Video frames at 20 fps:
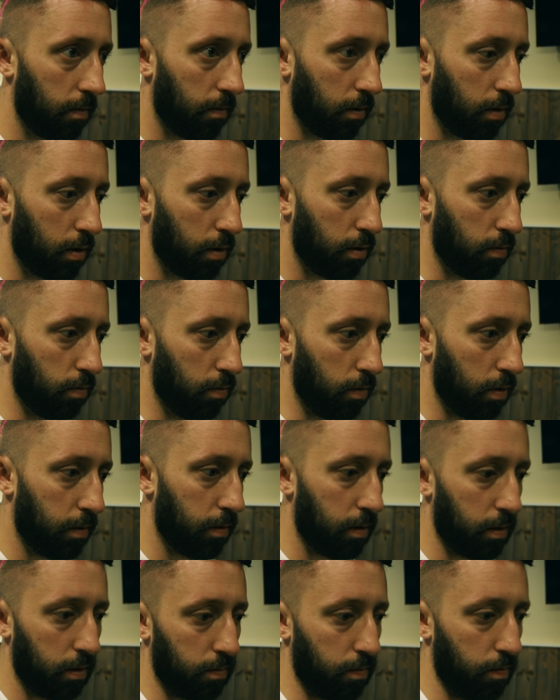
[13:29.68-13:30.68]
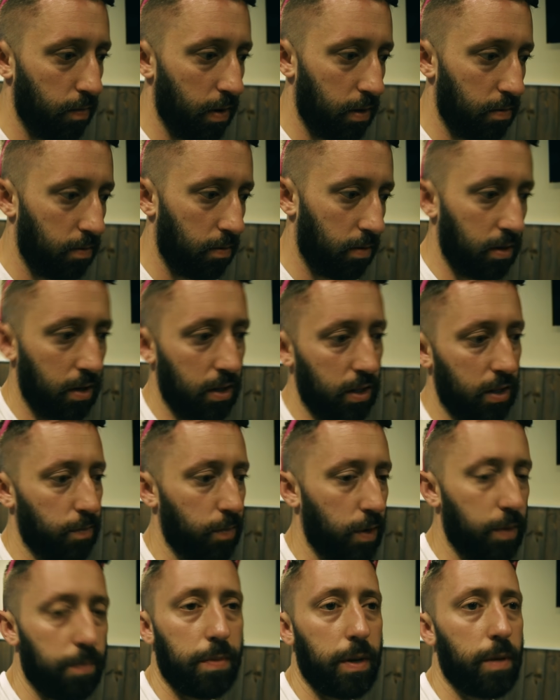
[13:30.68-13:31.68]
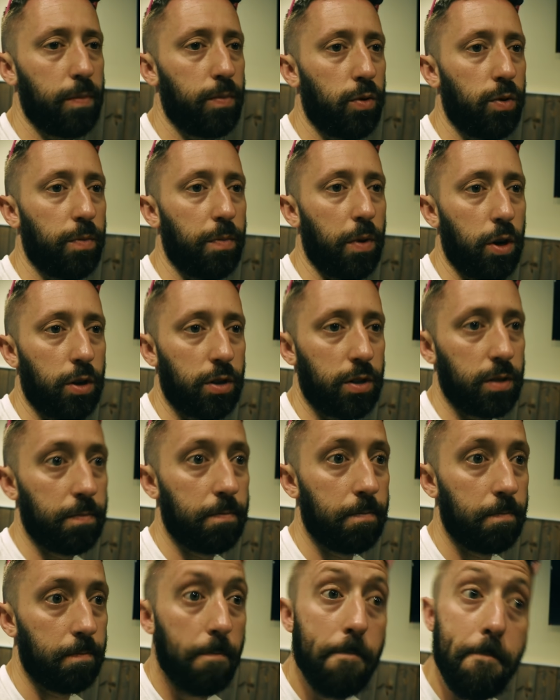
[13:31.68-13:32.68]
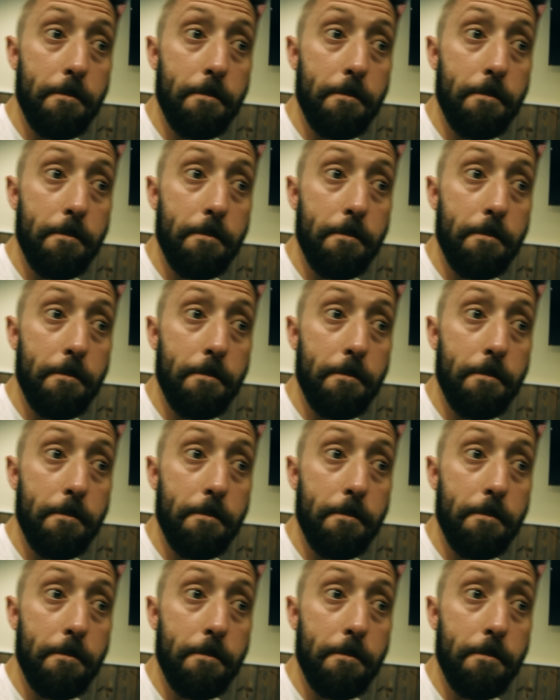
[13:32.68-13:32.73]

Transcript: Because maybe it makes more sense to meet people in person.